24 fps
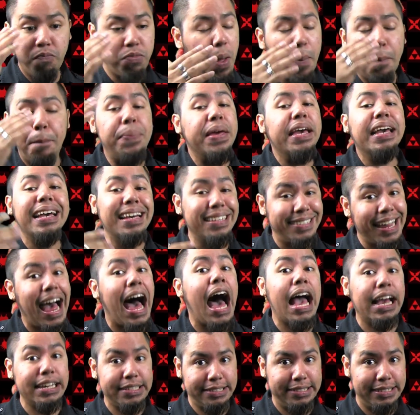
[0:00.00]
The biggest
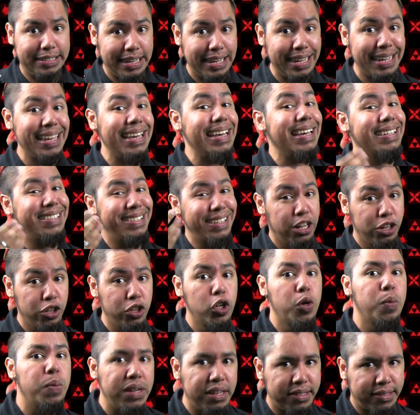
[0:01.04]
I see is the
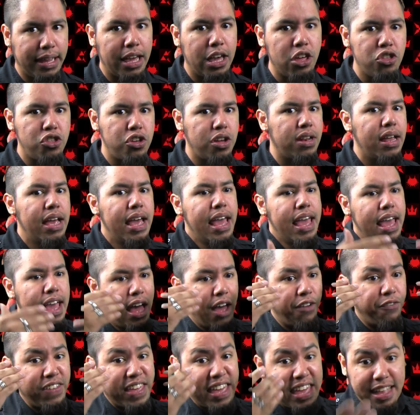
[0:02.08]
Luminous engine
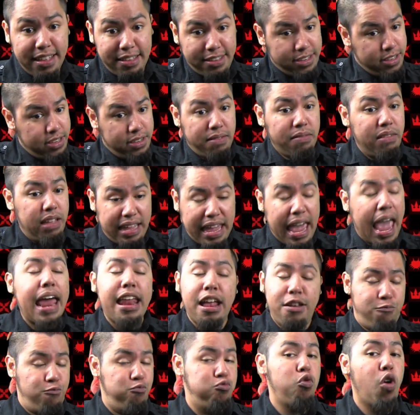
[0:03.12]
of it you
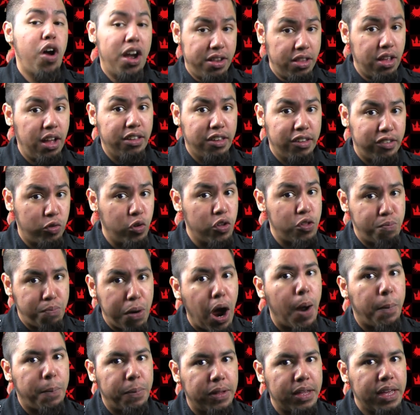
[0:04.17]
can't run on the Switch
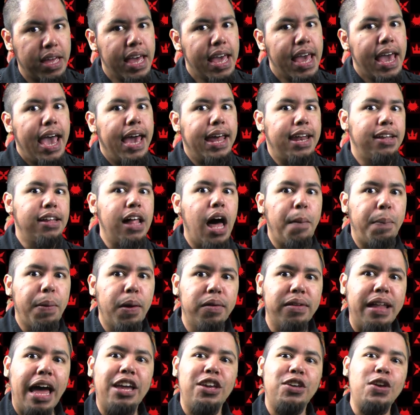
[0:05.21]
properly. And a lot of
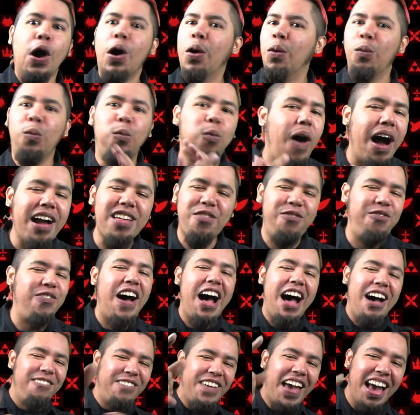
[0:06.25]
people are like, yo, watch
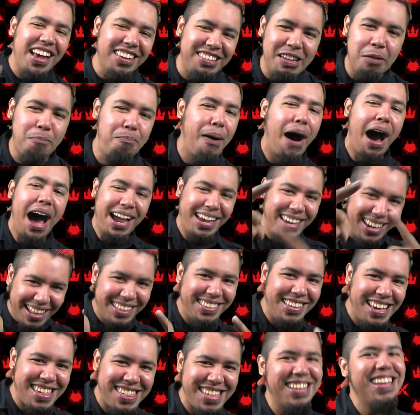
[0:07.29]
Final Fantasy Pocket
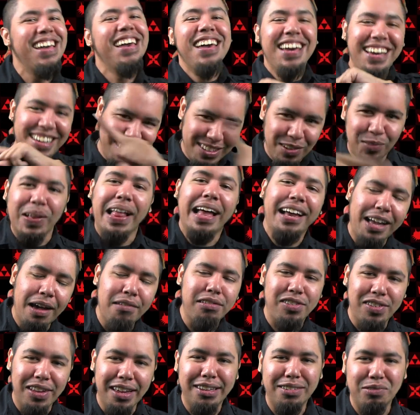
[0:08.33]
Edition is the one that
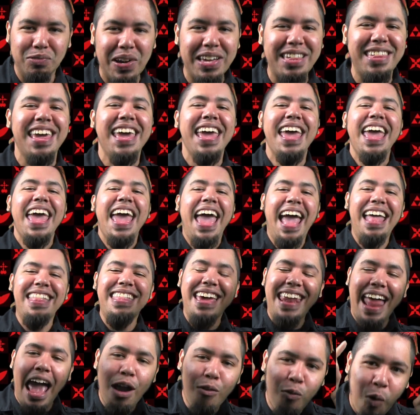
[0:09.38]
comes to the Switch, and
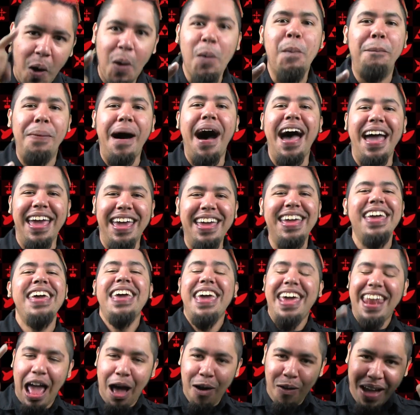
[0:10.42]
then I won't buy it.
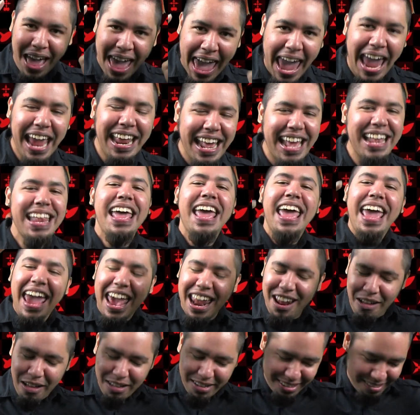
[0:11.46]
And I will hate it,
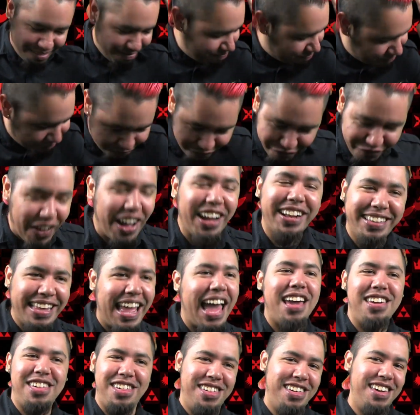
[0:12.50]
and I'll fuck
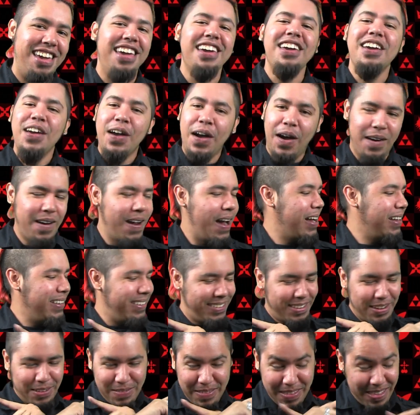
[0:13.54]
that shit.
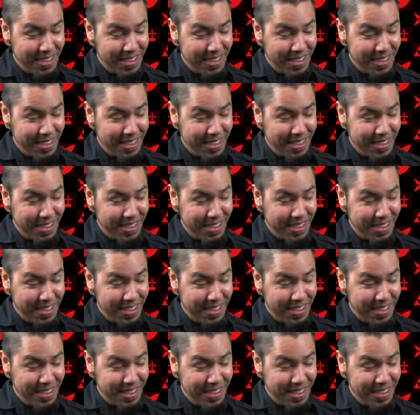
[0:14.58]
Alright, so